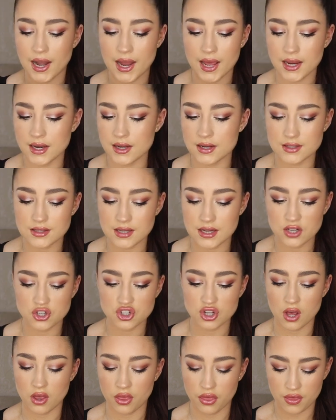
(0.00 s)
plain
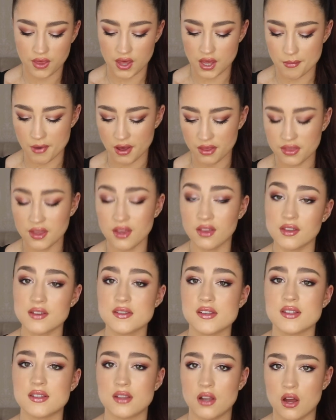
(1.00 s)
t-shirt theme, I think
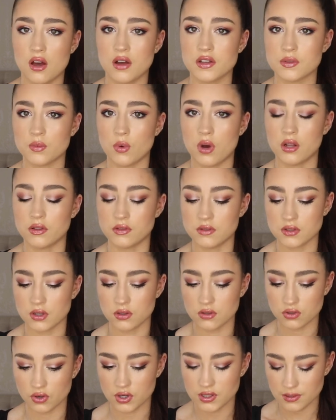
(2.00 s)
this is the last one, so
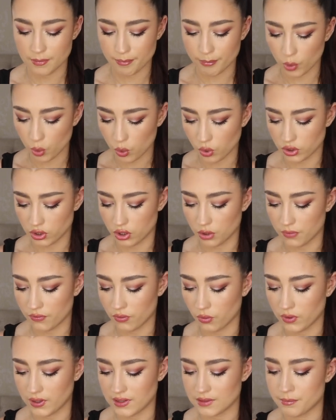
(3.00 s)
sorry to bore you with
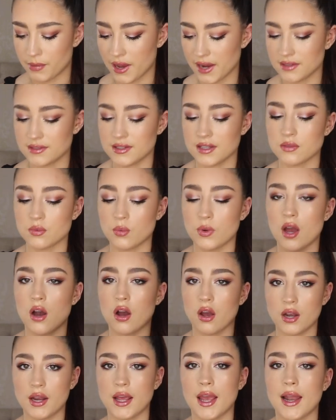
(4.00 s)
all these basics. We
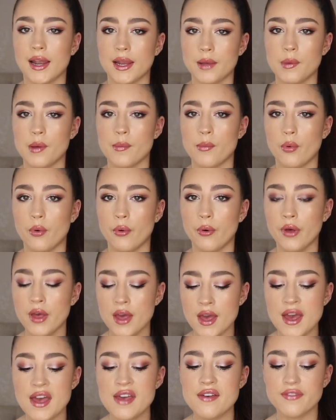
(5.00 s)
are going to get a little bit more
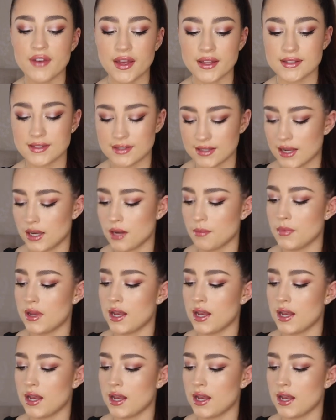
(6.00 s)
fancy in a